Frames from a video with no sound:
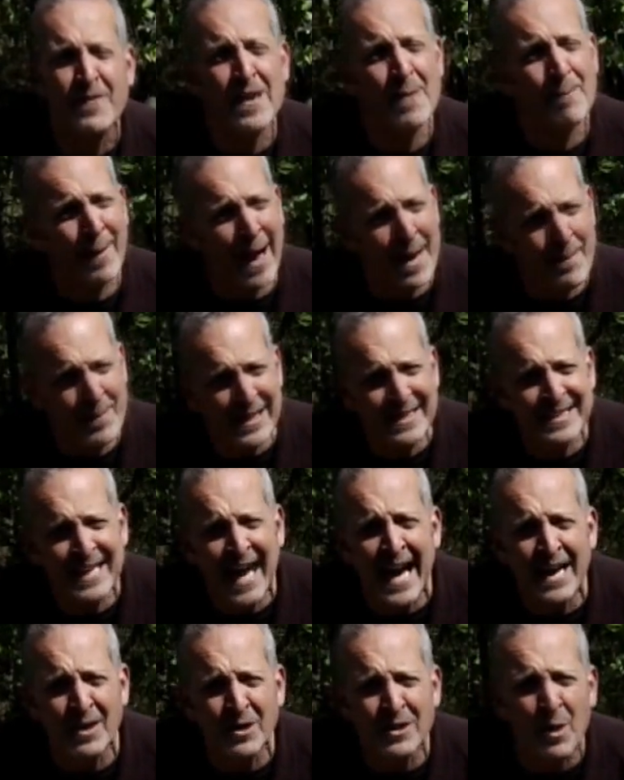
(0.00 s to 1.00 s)
It might be
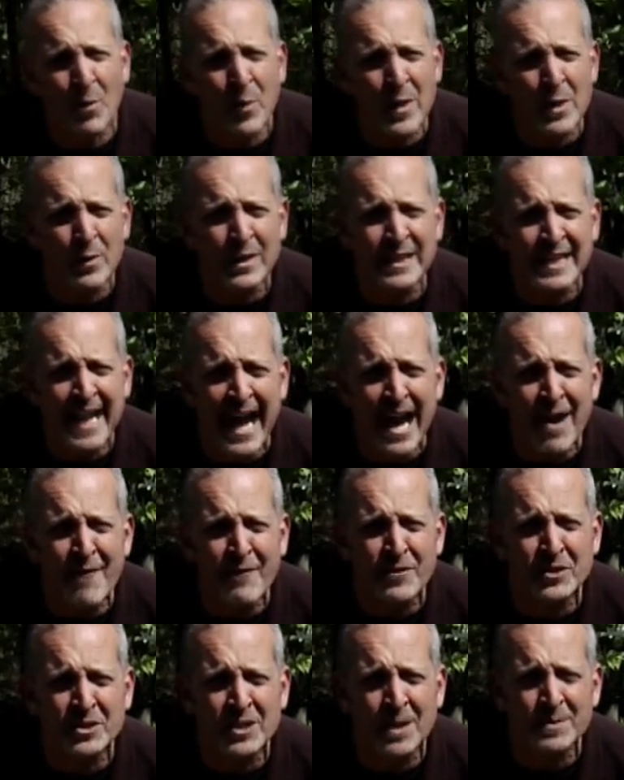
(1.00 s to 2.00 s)
tighter than we would care
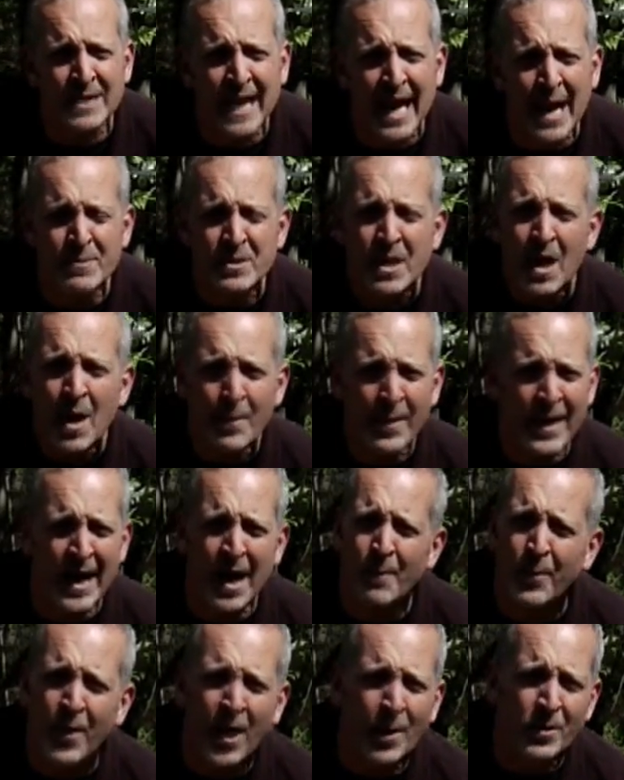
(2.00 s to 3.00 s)
for sometimes, but out
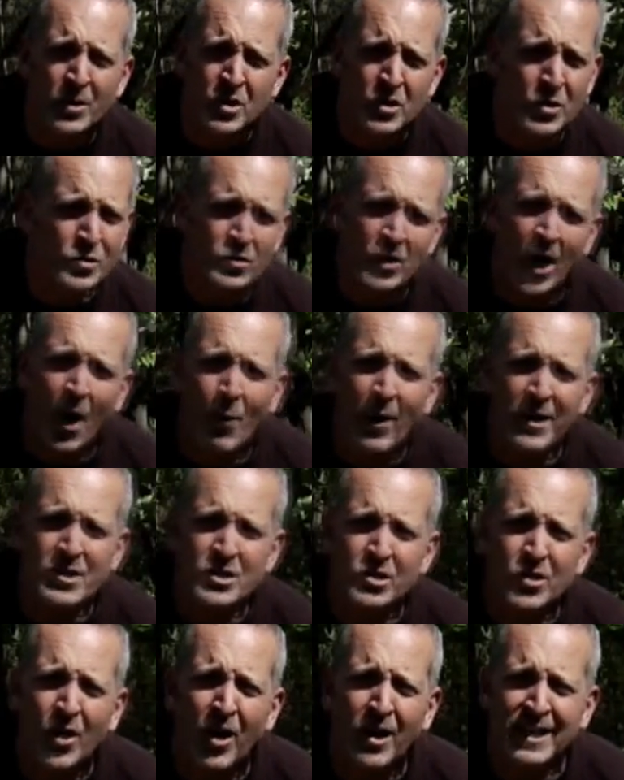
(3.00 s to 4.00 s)
in public, you don't want
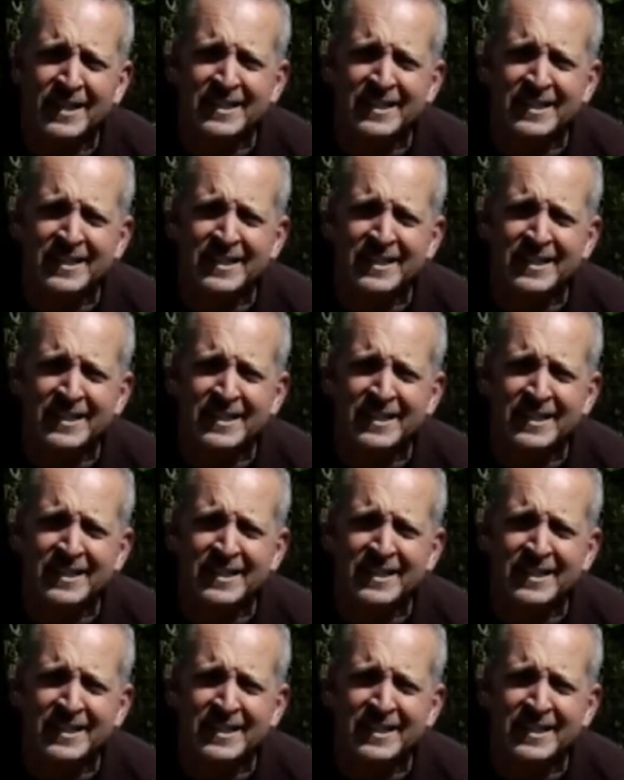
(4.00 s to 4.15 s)
your dog